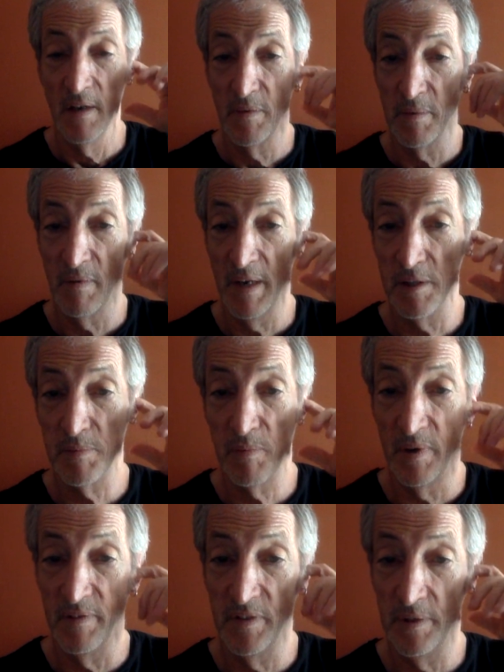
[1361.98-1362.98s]
From the writer's
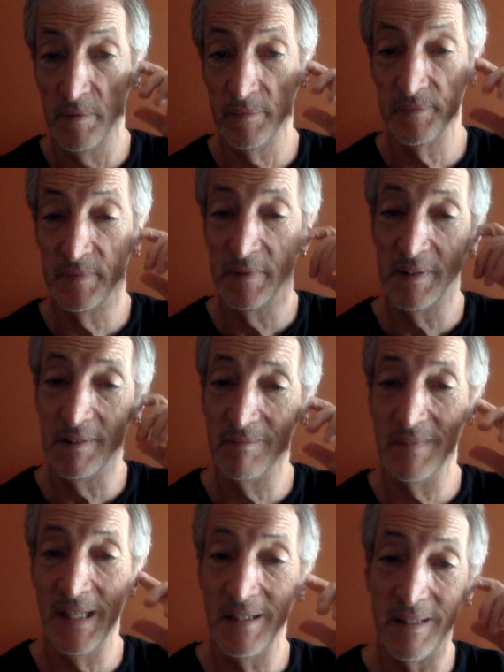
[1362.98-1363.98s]
point of view,
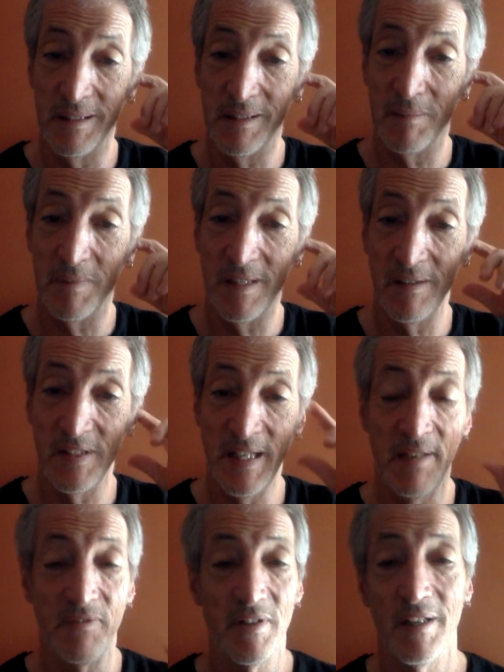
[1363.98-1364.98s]
they think to themselves,
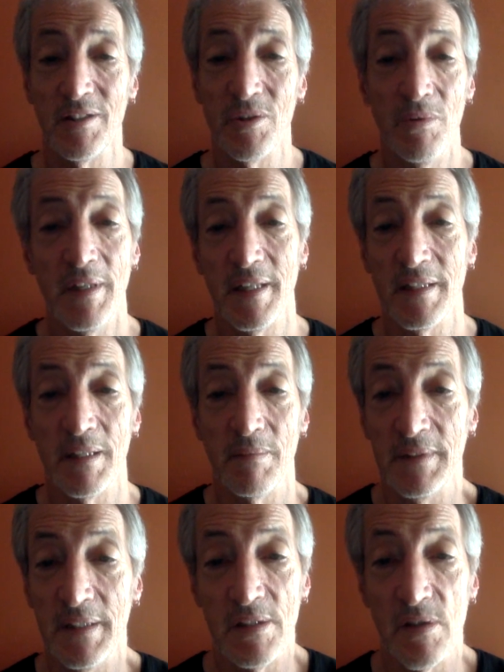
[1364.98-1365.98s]
hey, if you're not doing anything
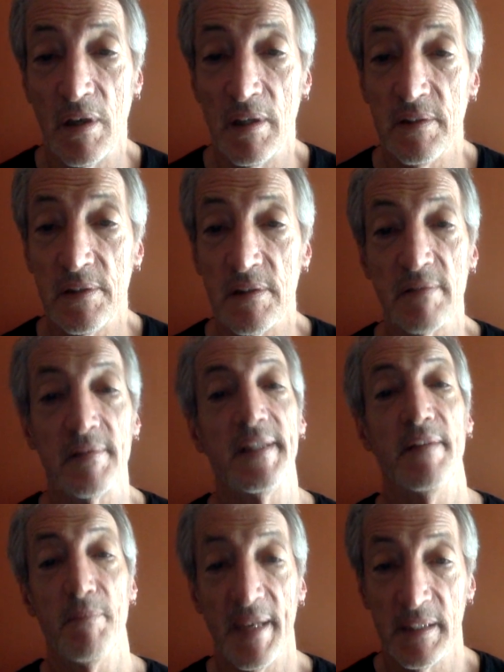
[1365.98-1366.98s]
with these songs,
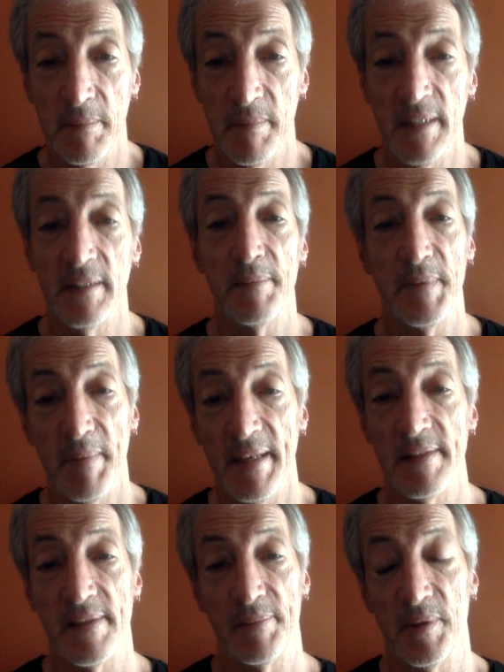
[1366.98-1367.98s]
give them back to me and let me
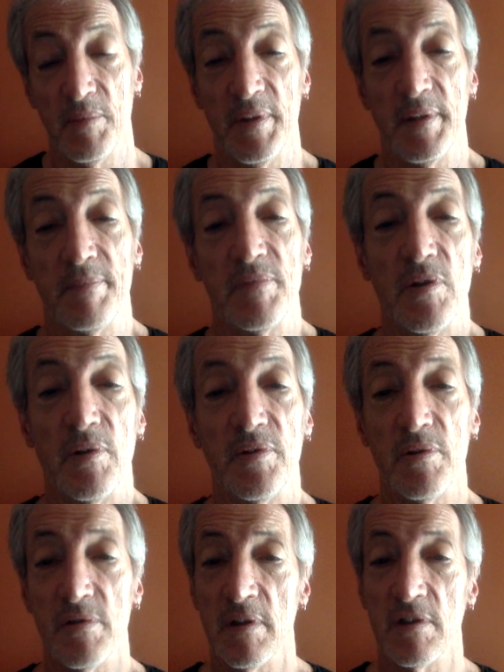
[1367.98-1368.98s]
make something with them. So
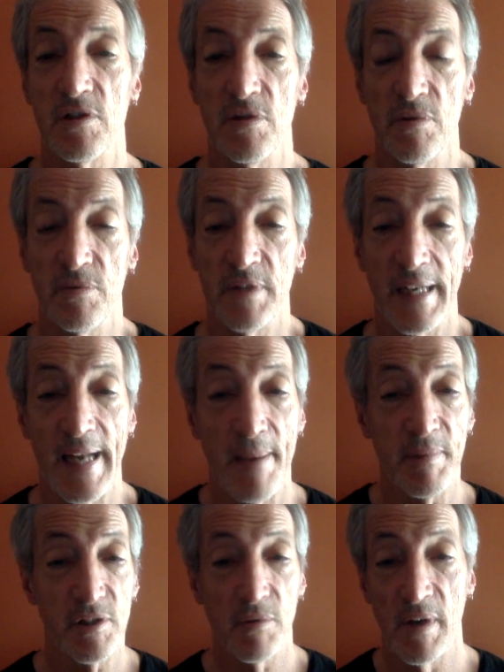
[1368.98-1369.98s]
those are the two
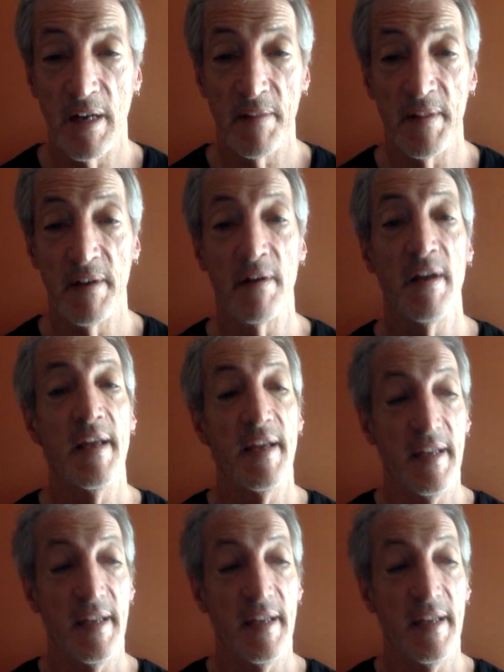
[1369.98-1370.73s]
dynamics going on there.